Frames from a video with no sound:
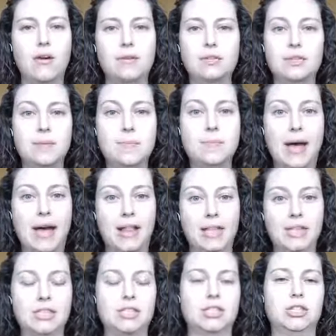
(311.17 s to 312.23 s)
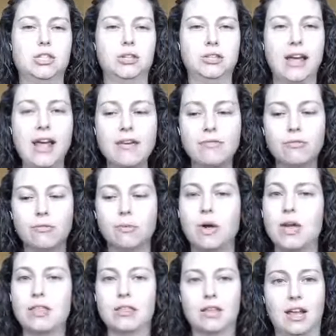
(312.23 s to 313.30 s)
to balance your life
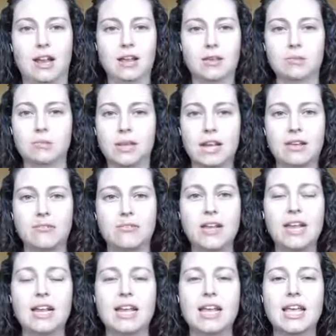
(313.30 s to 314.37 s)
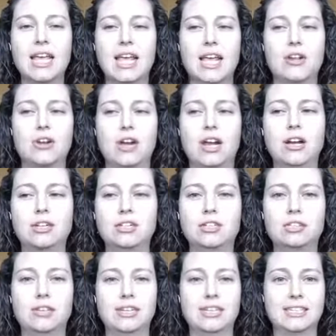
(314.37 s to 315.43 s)
with getting fit. And your hair's
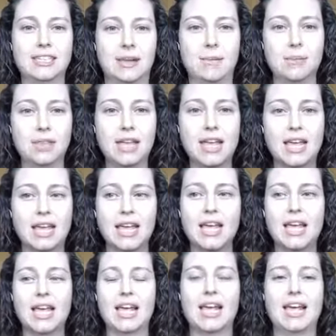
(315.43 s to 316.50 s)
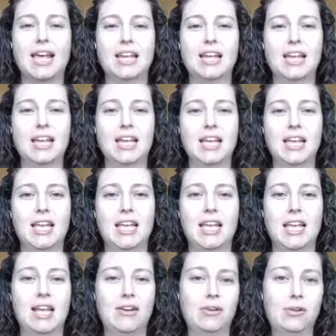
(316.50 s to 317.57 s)
doing the same thing. And
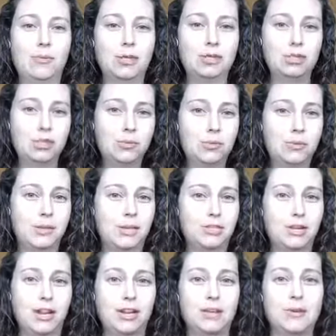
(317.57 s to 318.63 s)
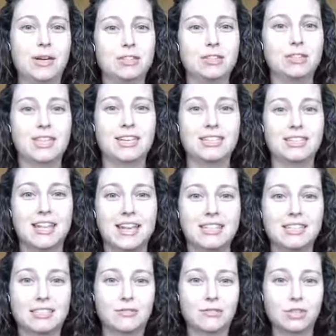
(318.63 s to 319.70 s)
I don't know about you, but when I try a new exercise
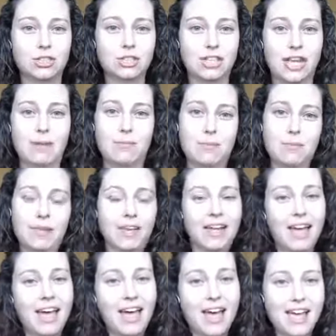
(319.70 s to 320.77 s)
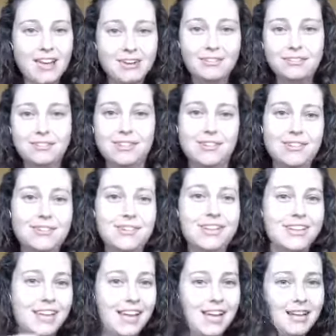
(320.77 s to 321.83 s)
class the first time, I'm like, I don't know what
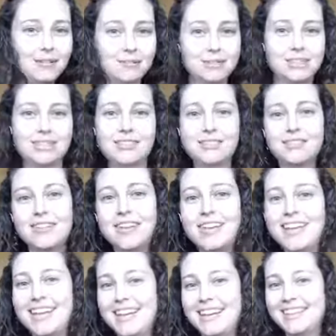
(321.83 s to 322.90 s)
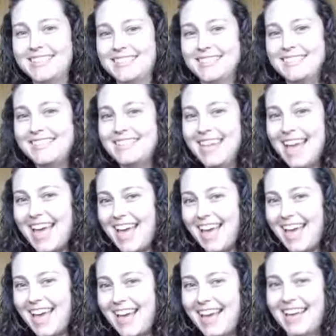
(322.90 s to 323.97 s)
I'm doing.
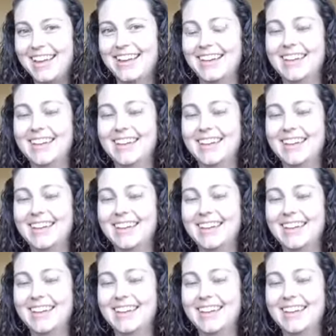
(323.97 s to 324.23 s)
Yay!